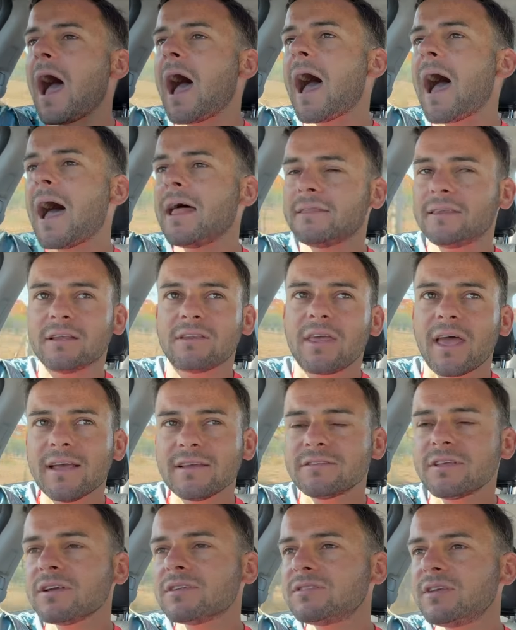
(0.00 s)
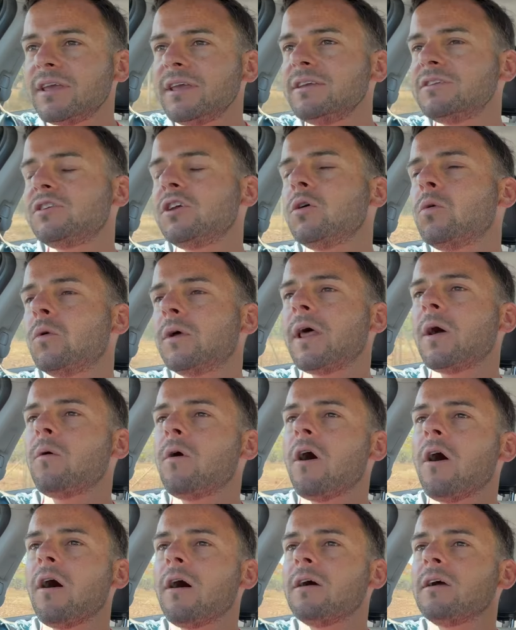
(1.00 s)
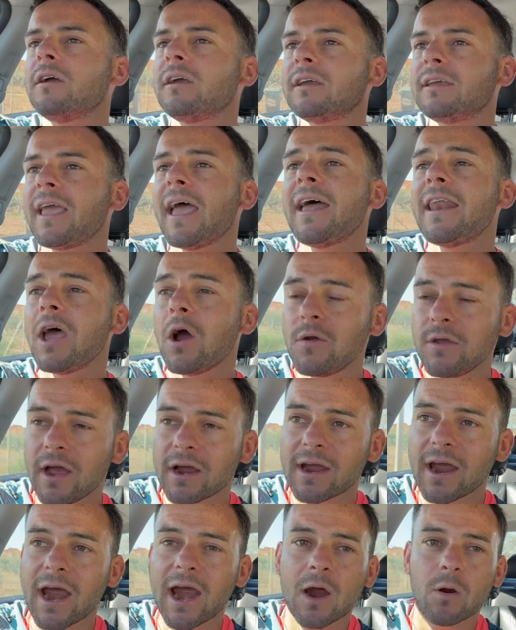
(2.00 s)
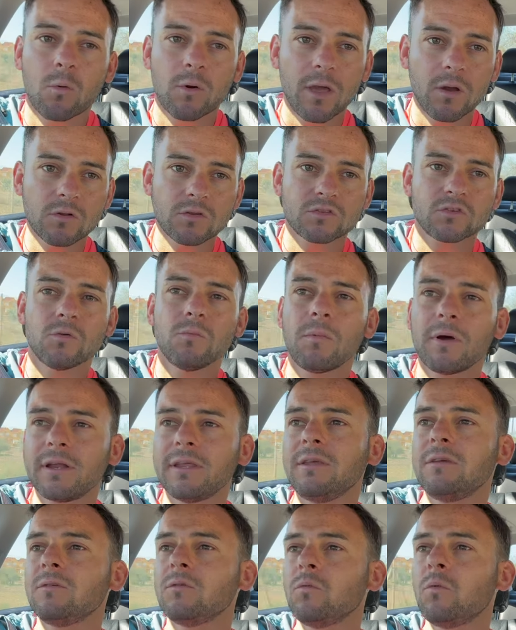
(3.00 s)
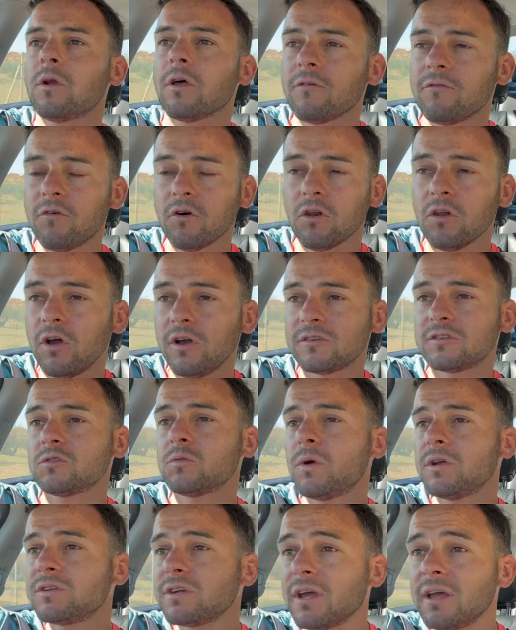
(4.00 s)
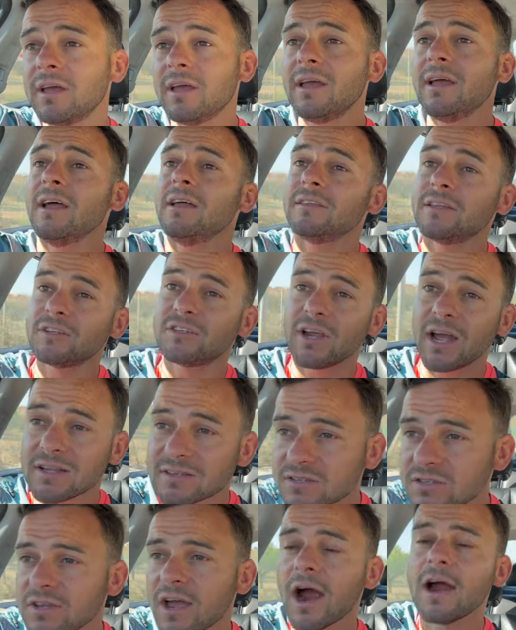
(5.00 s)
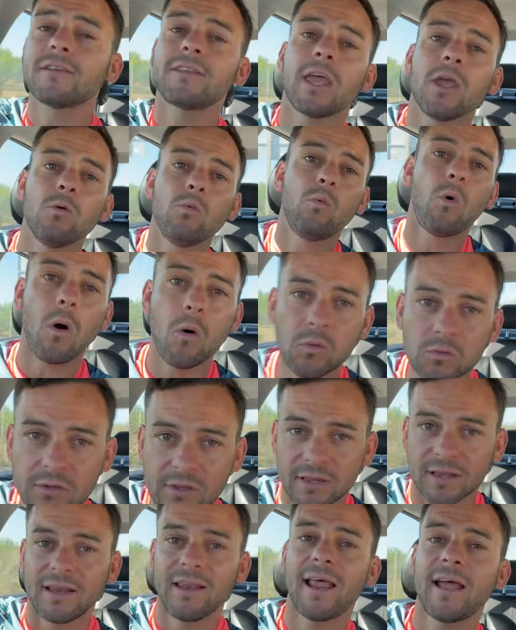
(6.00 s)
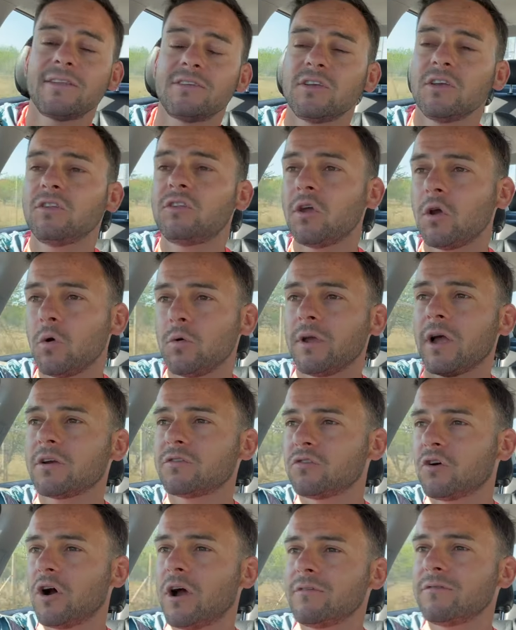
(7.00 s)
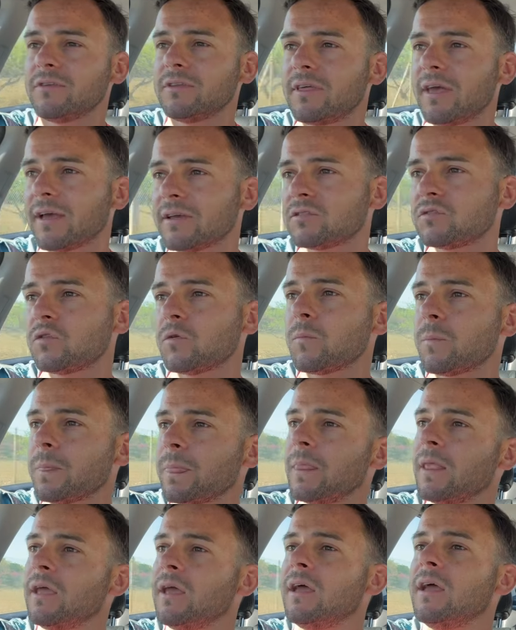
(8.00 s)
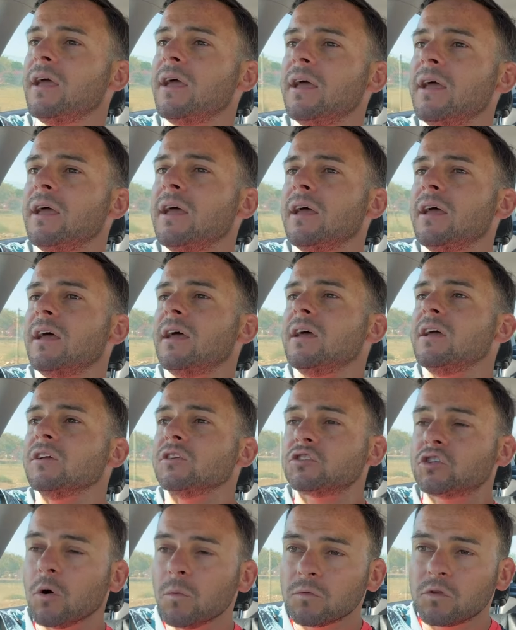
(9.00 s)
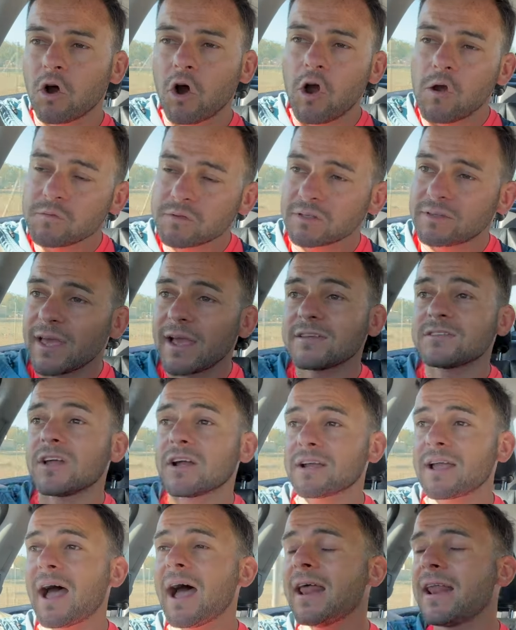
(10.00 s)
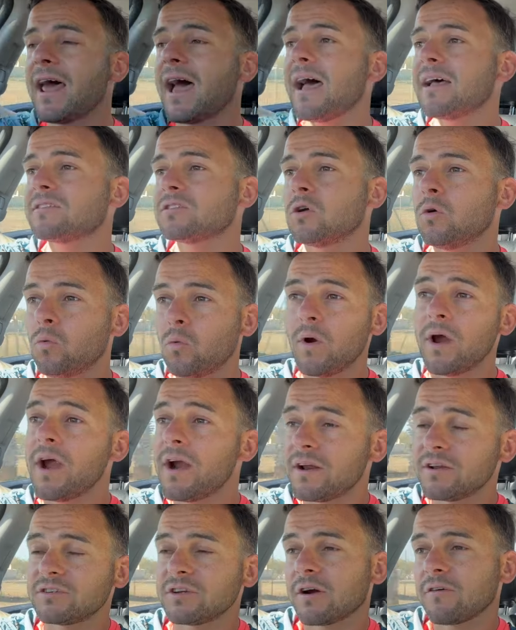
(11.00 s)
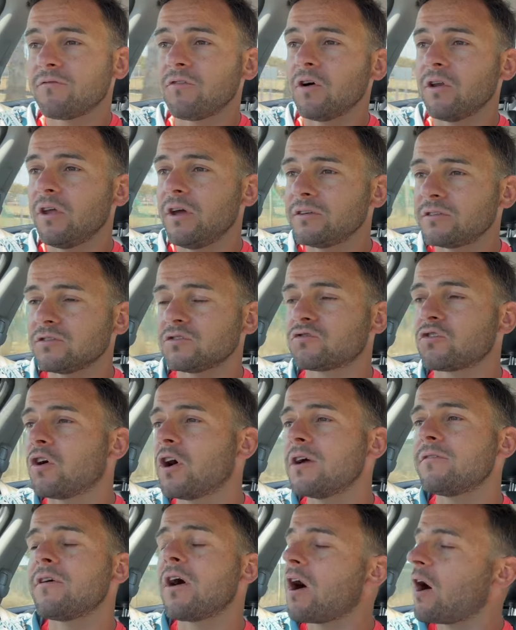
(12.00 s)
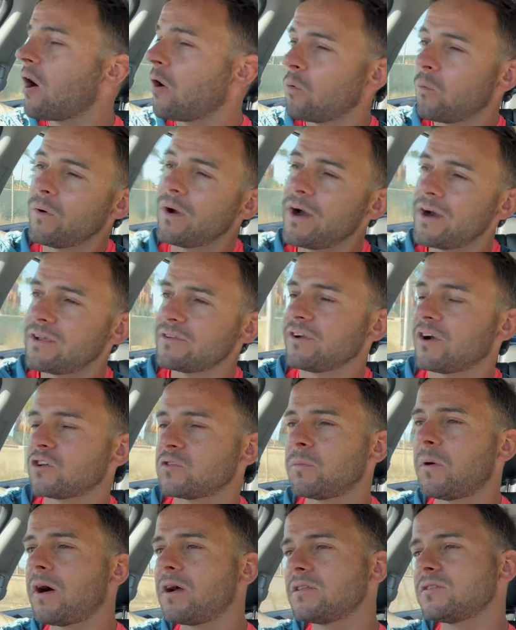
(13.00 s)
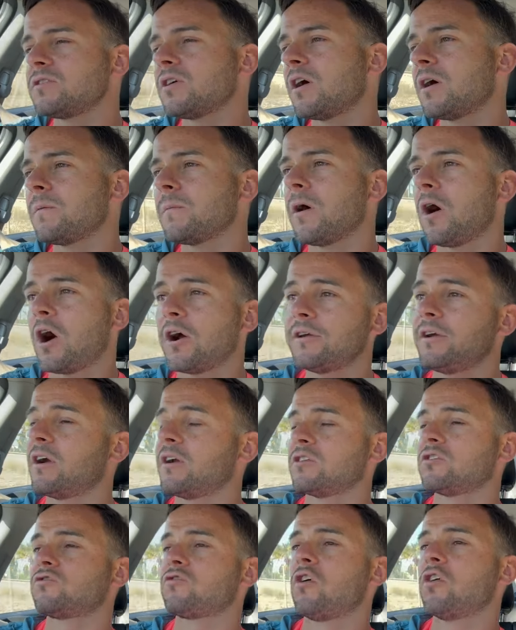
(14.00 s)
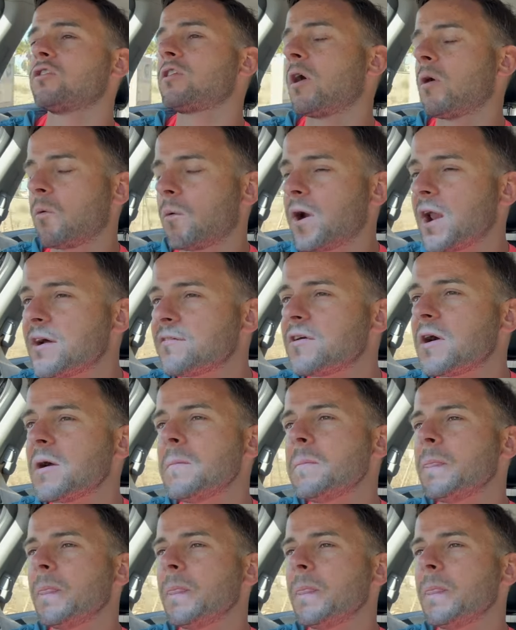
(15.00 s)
and the tester sees you without getting out of your car, without somebody with a full license with you, the chances are they won't let you do your driving test. Sometimes the tester can ask, where is your full license driver, or where is your sponsor, or your instructor, whatever.